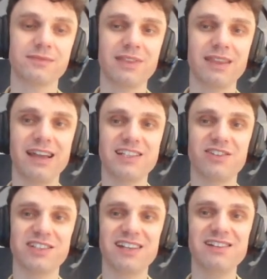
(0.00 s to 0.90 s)
As a
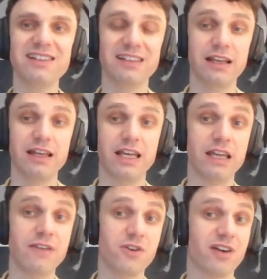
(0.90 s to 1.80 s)
result,
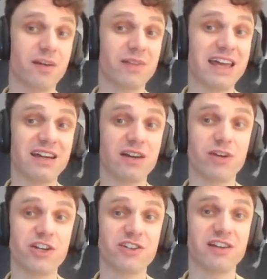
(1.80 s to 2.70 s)
if you are applying a
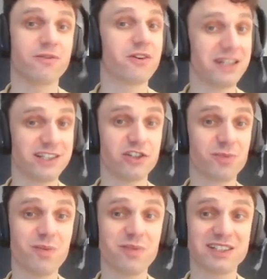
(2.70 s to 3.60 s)
questionnaire for research
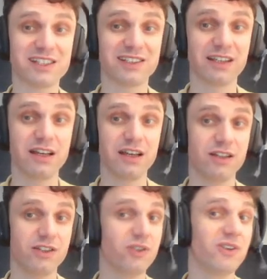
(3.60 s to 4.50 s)
purposes,
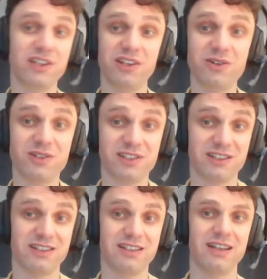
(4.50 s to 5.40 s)
do not use
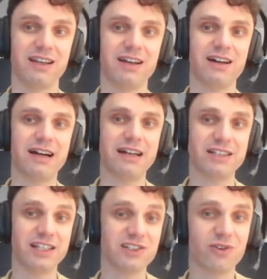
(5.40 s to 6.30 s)

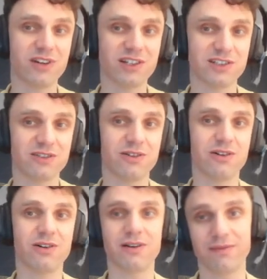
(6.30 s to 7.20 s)
t-scores
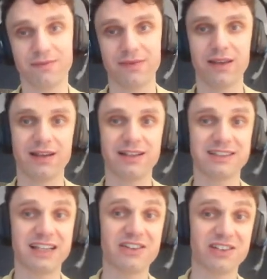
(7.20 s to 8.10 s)
or
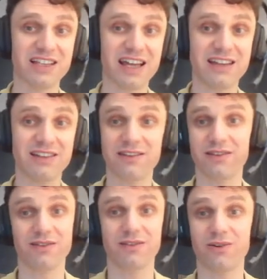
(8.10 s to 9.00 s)
standard 10
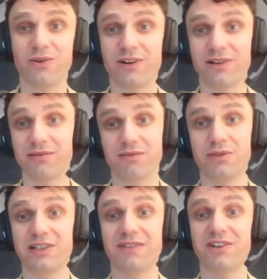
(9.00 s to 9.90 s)
or
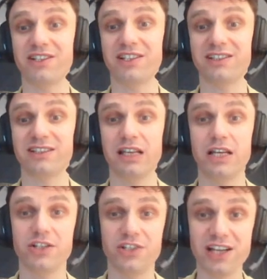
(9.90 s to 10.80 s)
whatever it is.
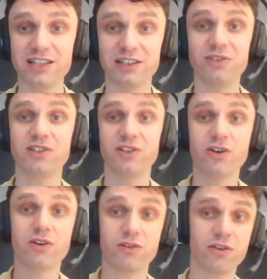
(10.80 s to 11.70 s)
Just use your
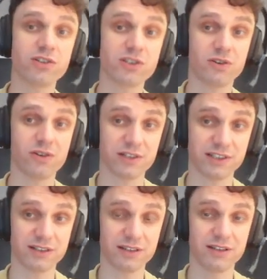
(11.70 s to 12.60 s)
raw scores
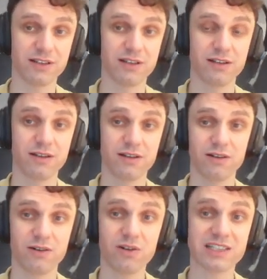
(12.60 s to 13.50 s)

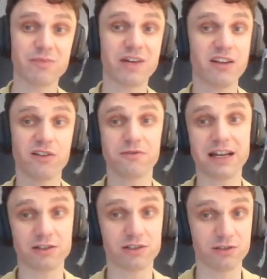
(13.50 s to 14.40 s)
or some kind of
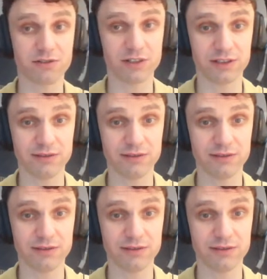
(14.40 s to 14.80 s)
factor scores.